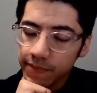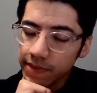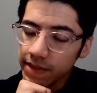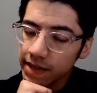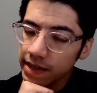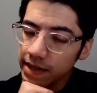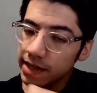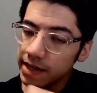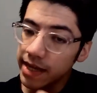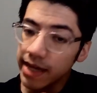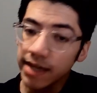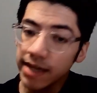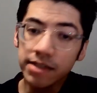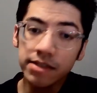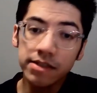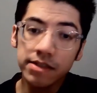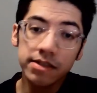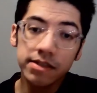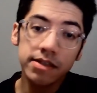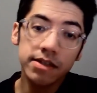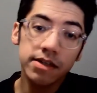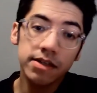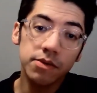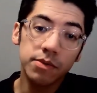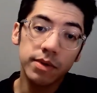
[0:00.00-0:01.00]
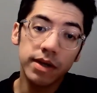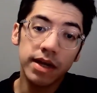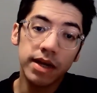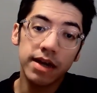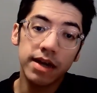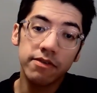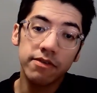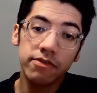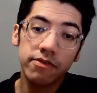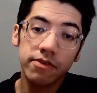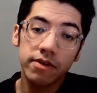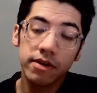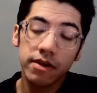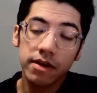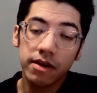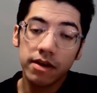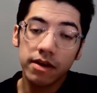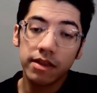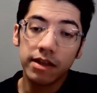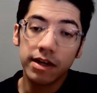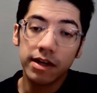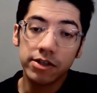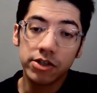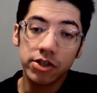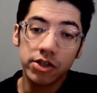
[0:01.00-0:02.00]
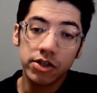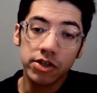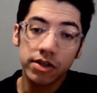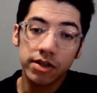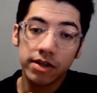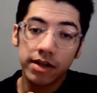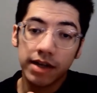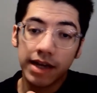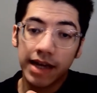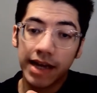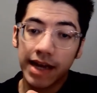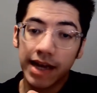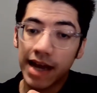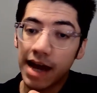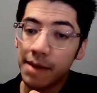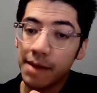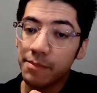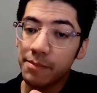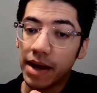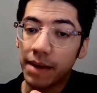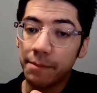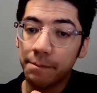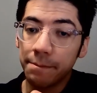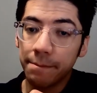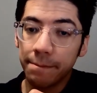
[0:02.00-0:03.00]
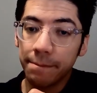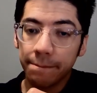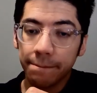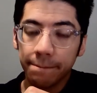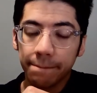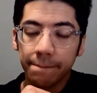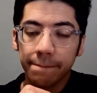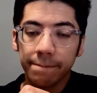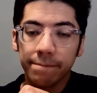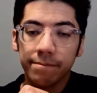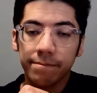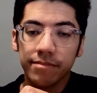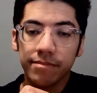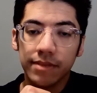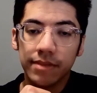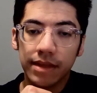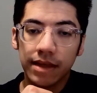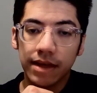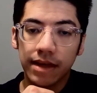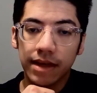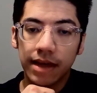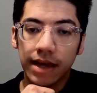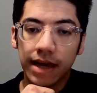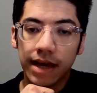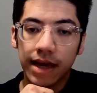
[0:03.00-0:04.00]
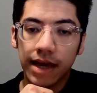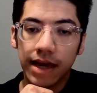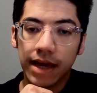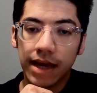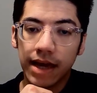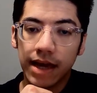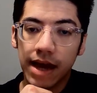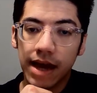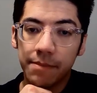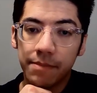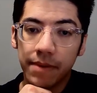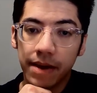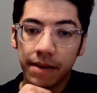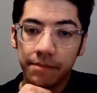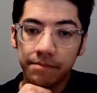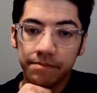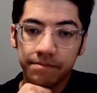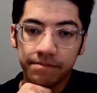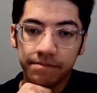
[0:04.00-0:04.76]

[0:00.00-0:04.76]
Next, we have the letter Kappa. Kappa.